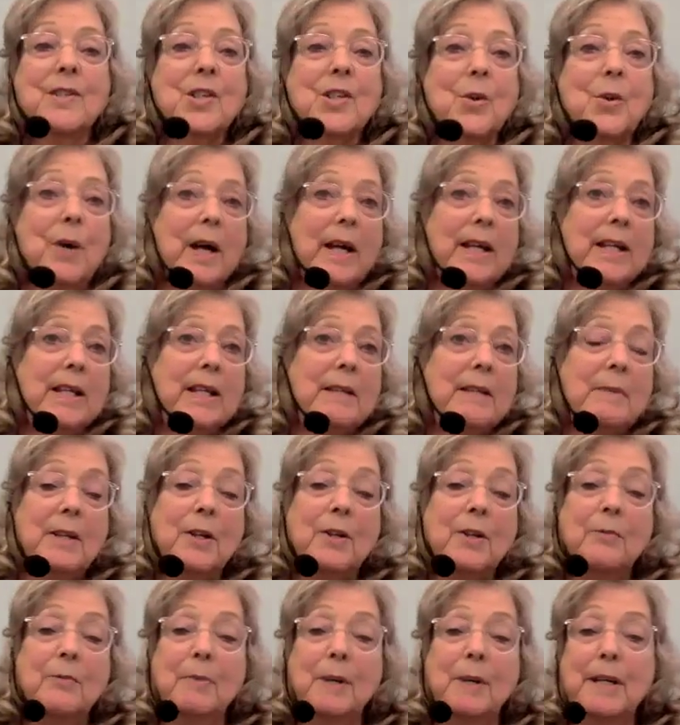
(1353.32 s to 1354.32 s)
So I
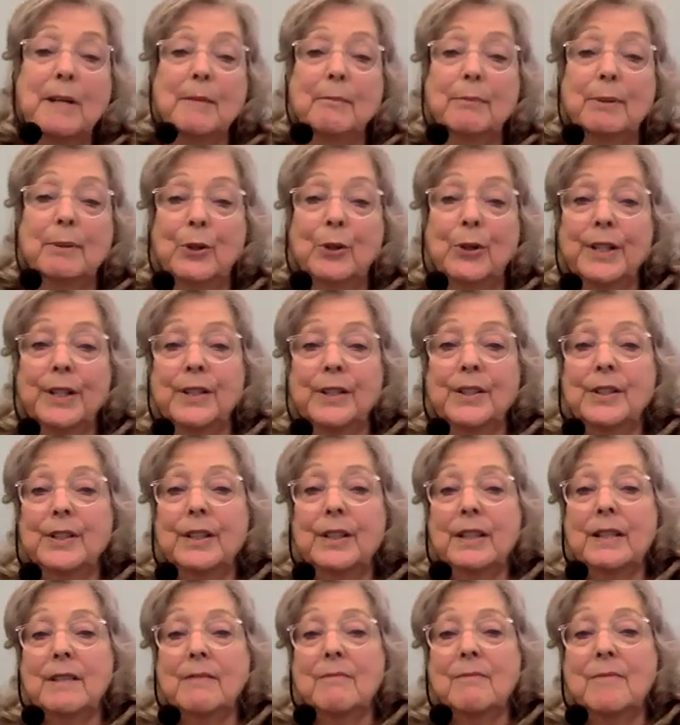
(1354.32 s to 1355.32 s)
emailed my
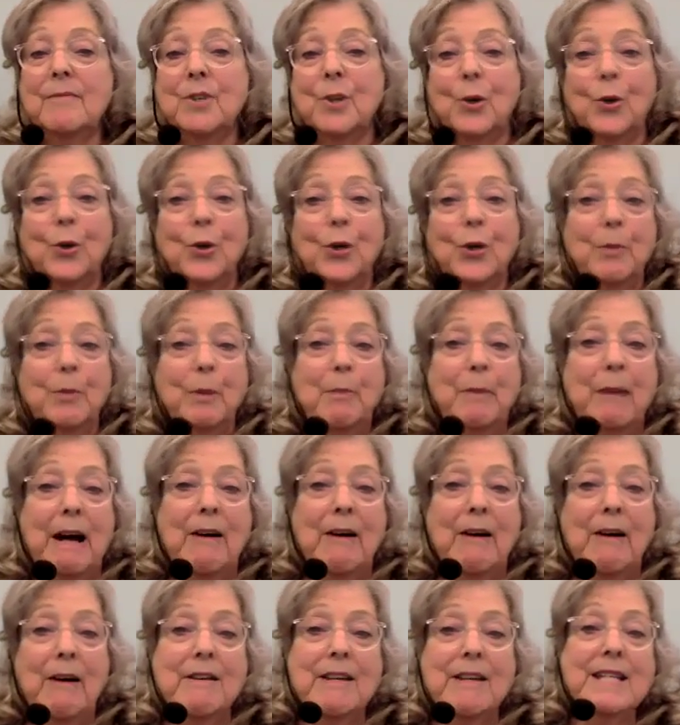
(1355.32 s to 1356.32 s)
employer and told them
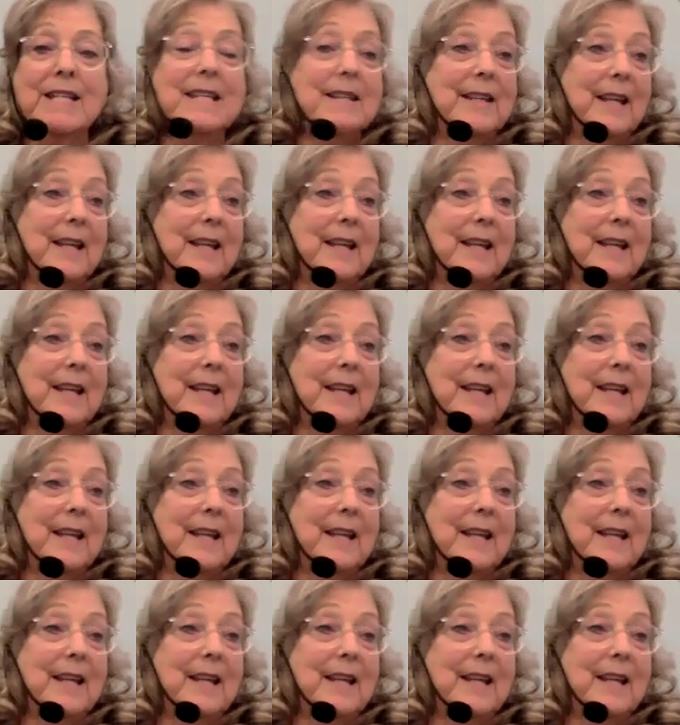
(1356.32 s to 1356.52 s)
about it,